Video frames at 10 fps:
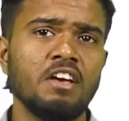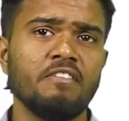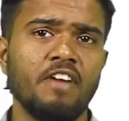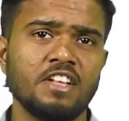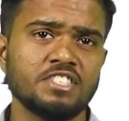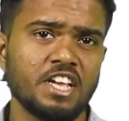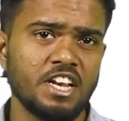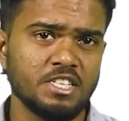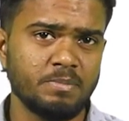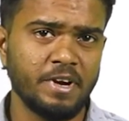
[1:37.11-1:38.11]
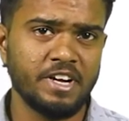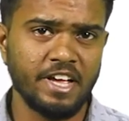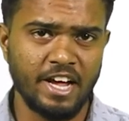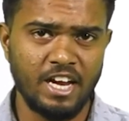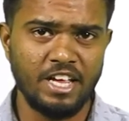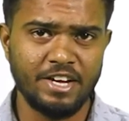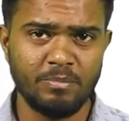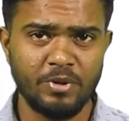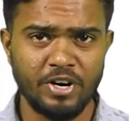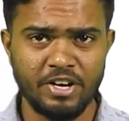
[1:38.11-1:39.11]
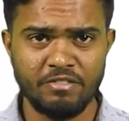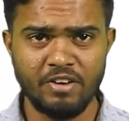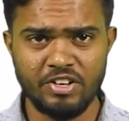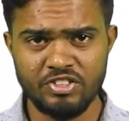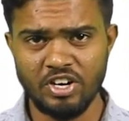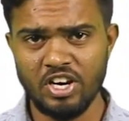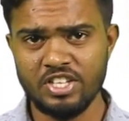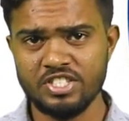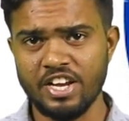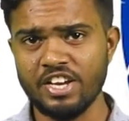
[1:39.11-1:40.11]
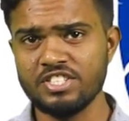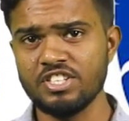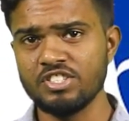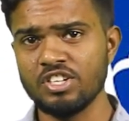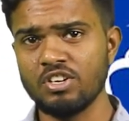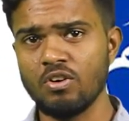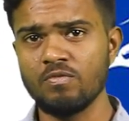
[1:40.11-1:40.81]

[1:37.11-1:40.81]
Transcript: fans can expect a highly competitive and thrilling second season